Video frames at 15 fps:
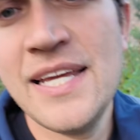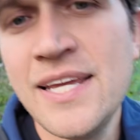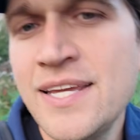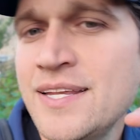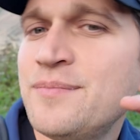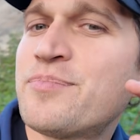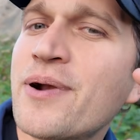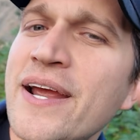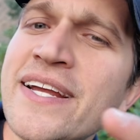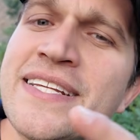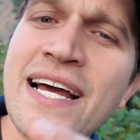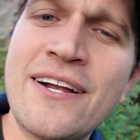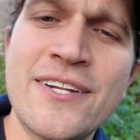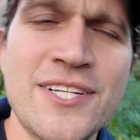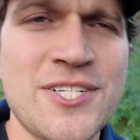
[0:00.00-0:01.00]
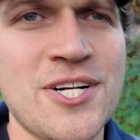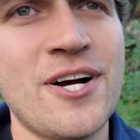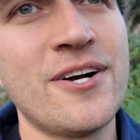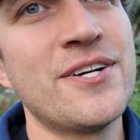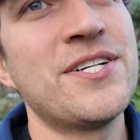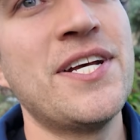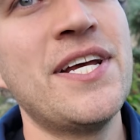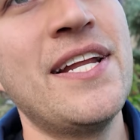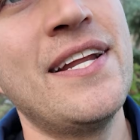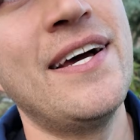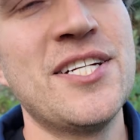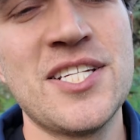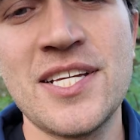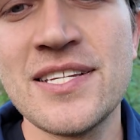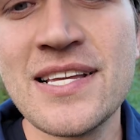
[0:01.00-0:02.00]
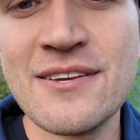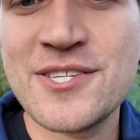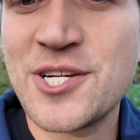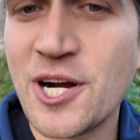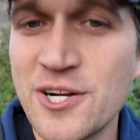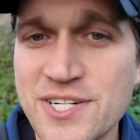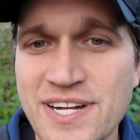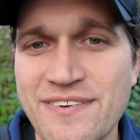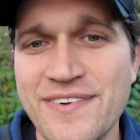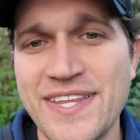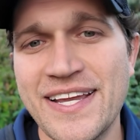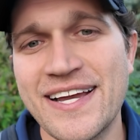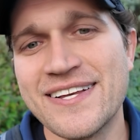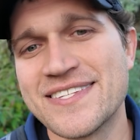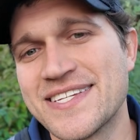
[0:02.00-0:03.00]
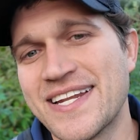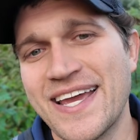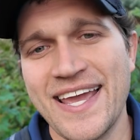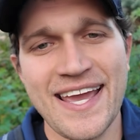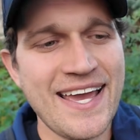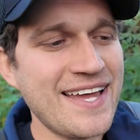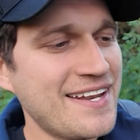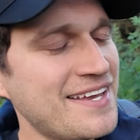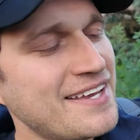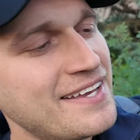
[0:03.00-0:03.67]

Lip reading: did break down and charge it just because I was charging everything else that I had,